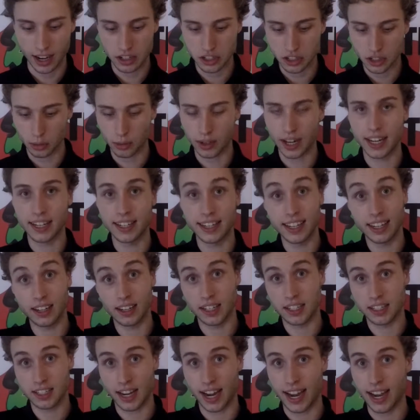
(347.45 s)
So what I did
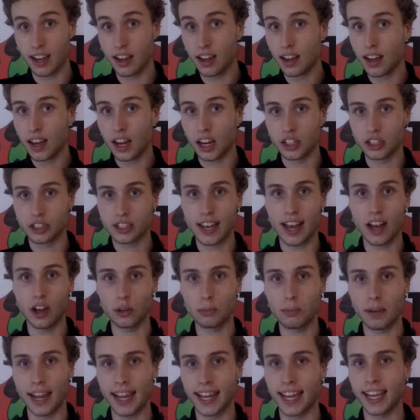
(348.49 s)
is I just held
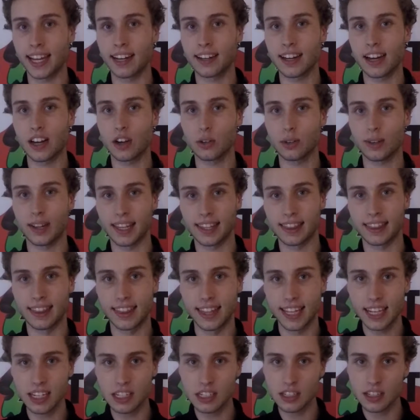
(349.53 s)
my hand out like
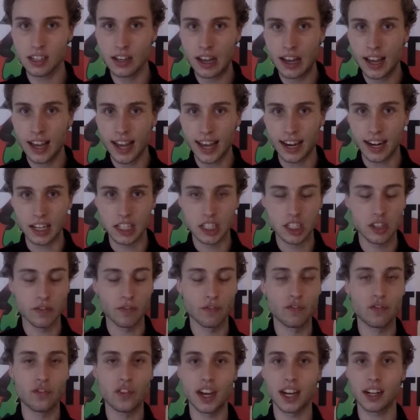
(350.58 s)
this, and I
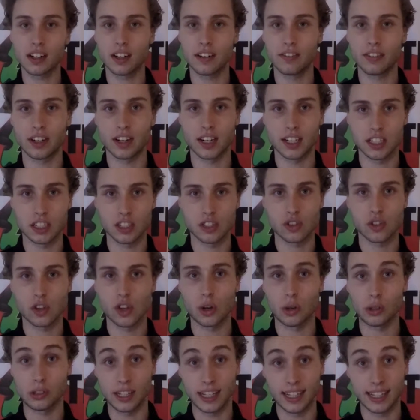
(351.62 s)
very, very
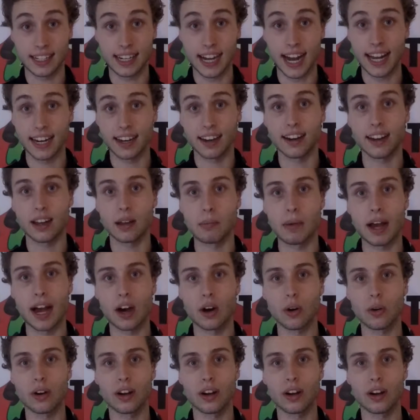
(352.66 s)
slowly guided him out.